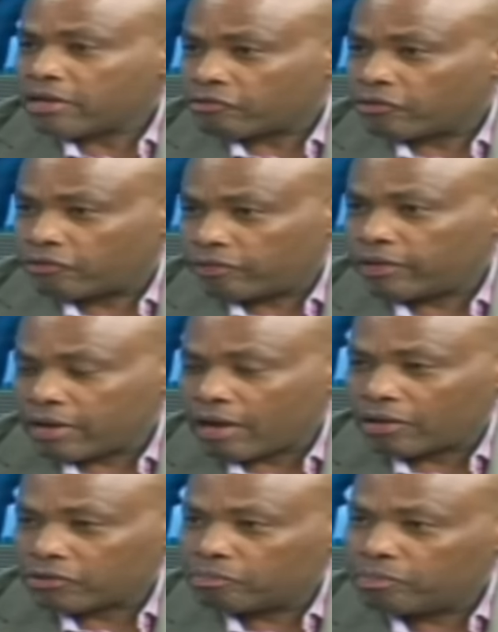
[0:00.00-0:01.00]
EACC
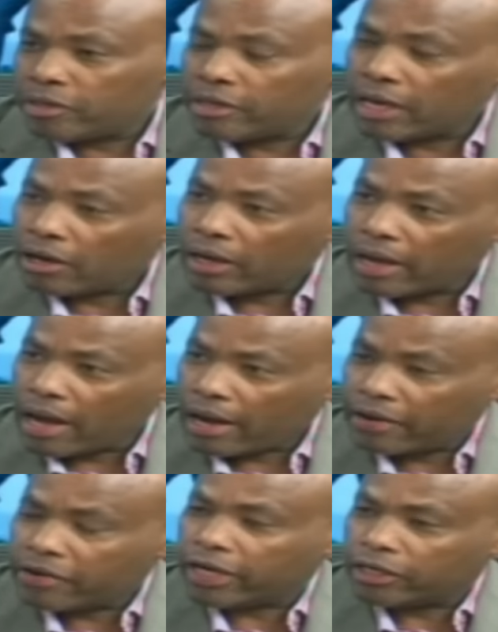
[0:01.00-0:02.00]
now has been a, a,
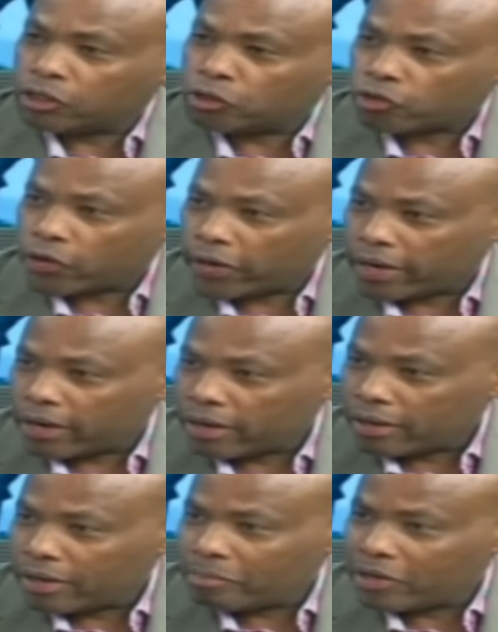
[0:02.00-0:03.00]
career destroyer.
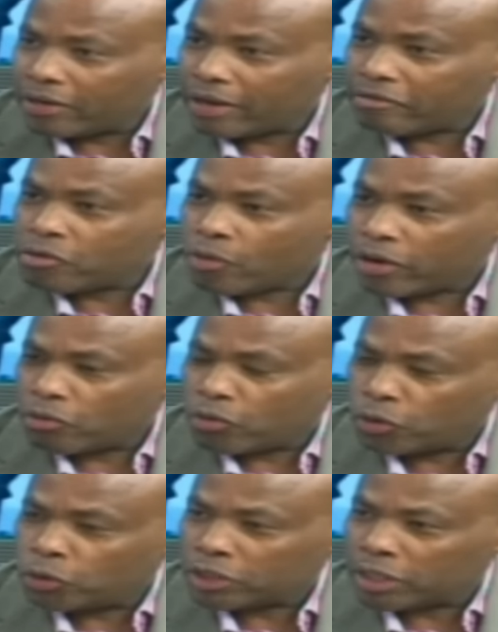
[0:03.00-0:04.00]
I mean, anyone
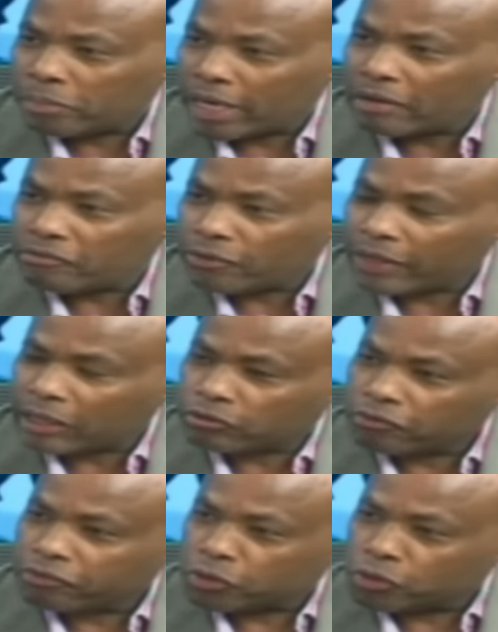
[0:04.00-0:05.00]
good applying for that